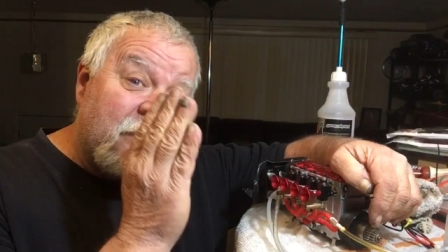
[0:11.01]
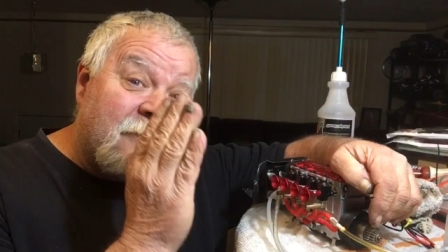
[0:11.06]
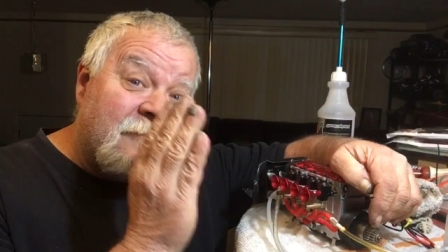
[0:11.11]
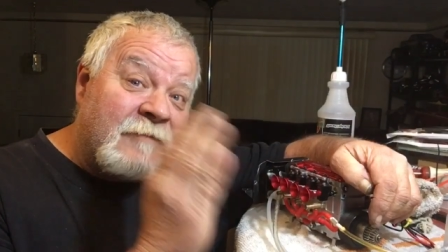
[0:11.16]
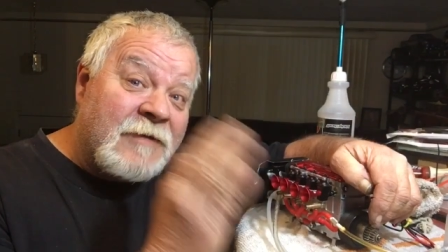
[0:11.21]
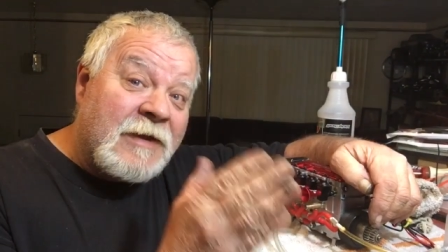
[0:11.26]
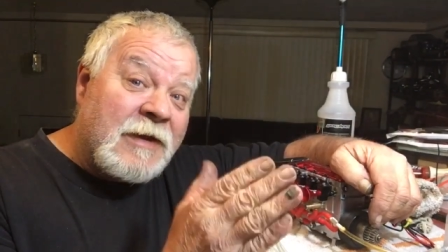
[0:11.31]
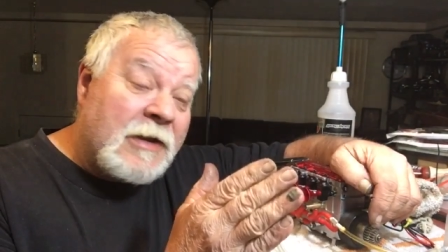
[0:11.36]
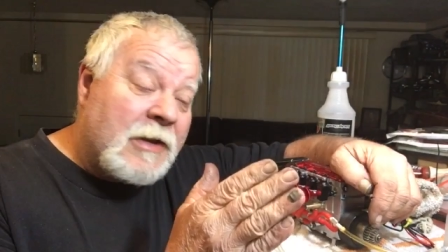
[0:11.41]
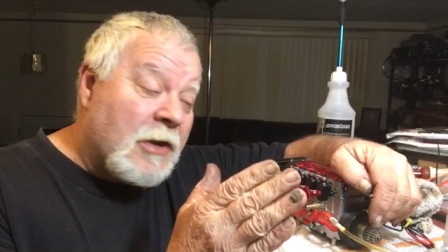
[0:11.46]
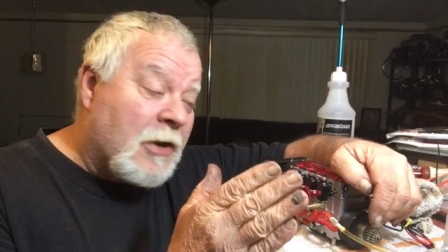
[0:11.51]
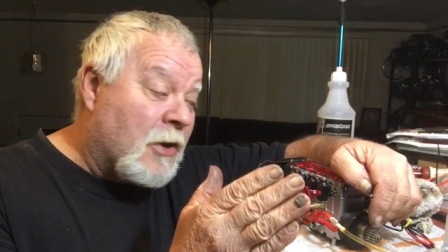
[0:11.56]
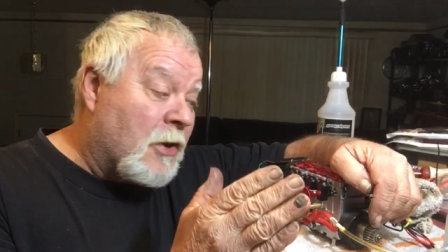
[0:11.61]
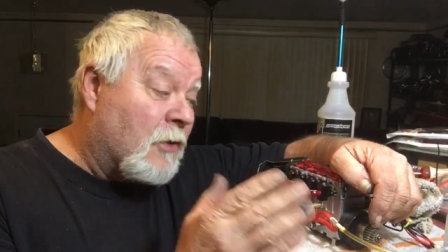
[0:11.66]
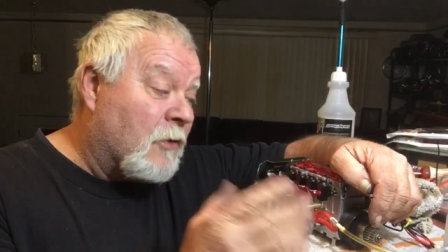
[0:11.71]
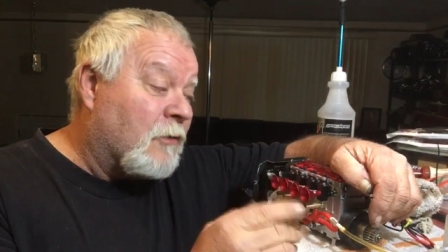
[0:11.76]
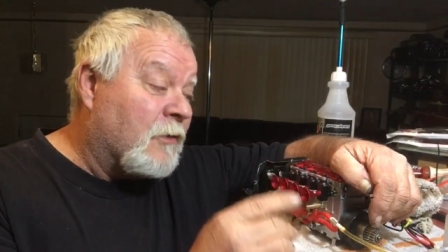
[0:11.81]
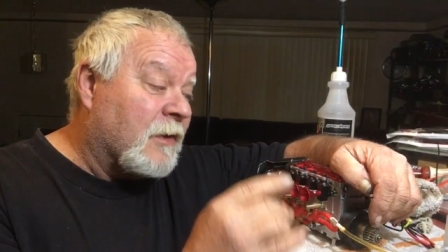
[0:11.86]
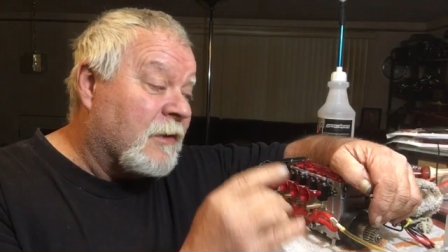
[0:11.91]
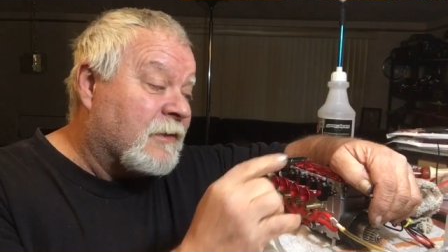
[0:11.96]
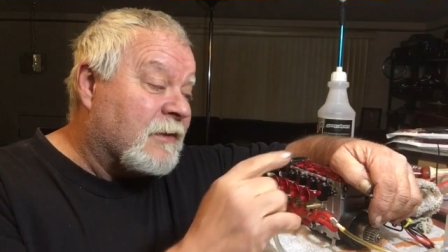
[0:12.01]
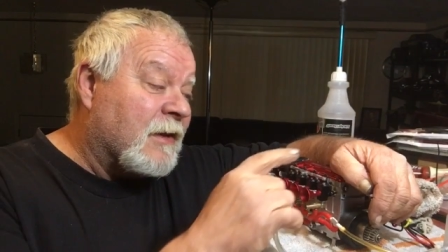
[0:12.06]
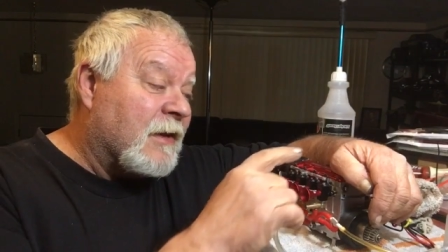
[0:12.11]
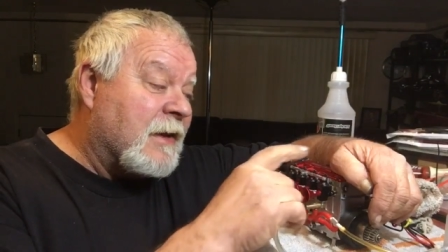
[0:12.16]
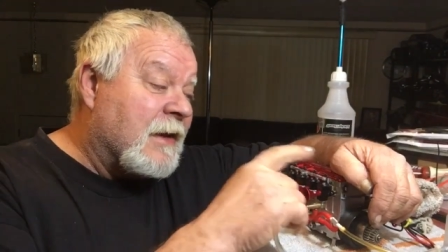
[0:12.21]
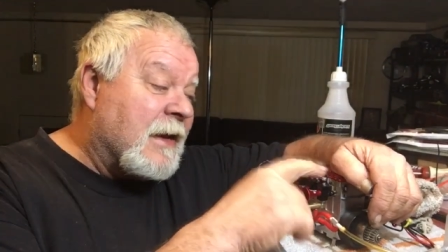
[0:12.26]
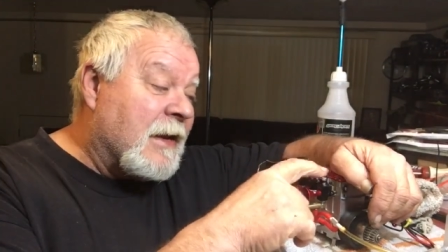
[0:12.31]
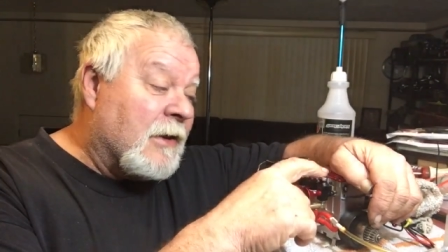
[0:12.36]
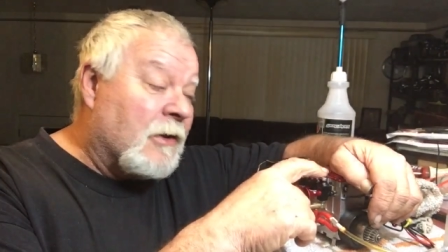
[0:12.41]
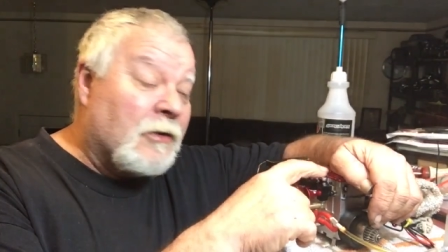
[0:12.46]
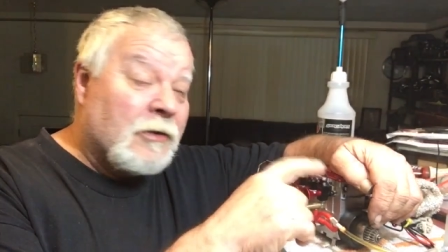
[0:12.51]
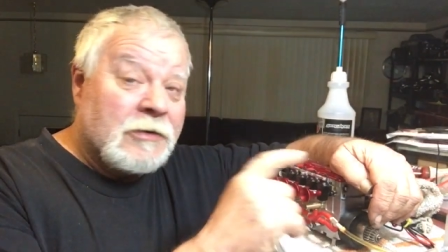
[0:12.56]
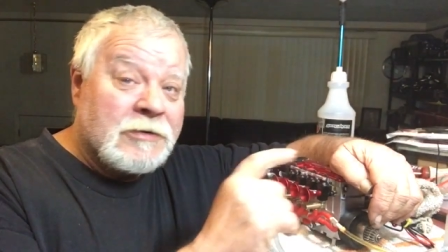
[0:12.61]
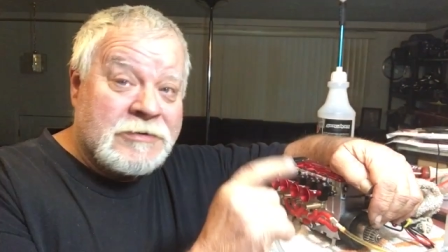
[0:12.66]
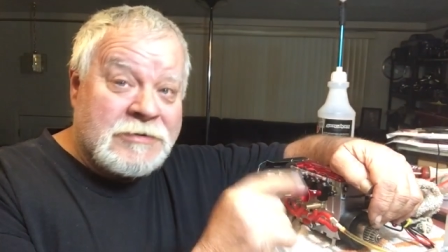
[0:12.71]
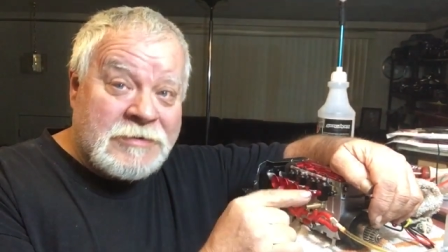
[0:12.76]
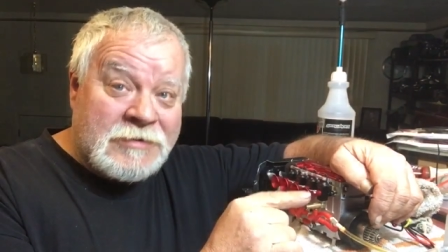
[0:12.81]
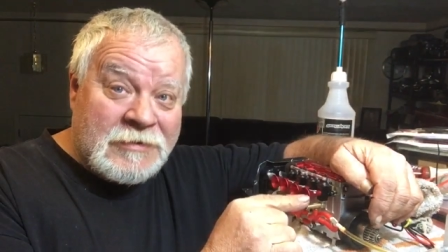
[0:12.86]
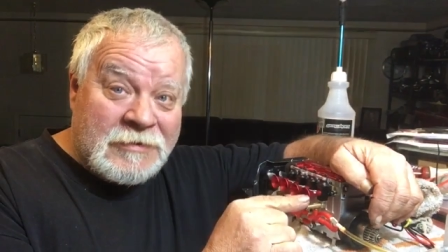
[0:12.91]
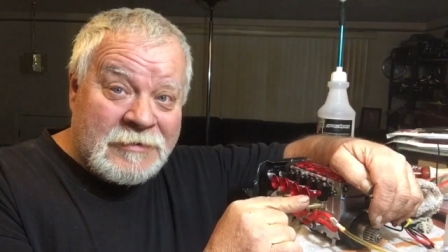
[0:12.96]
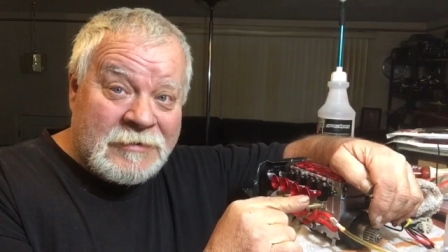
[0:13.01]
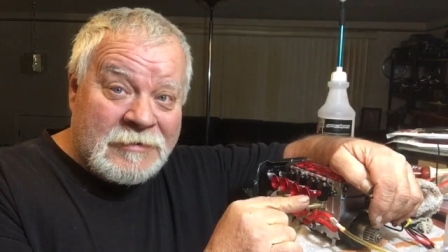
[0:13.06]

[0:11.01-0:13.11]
video with the needles,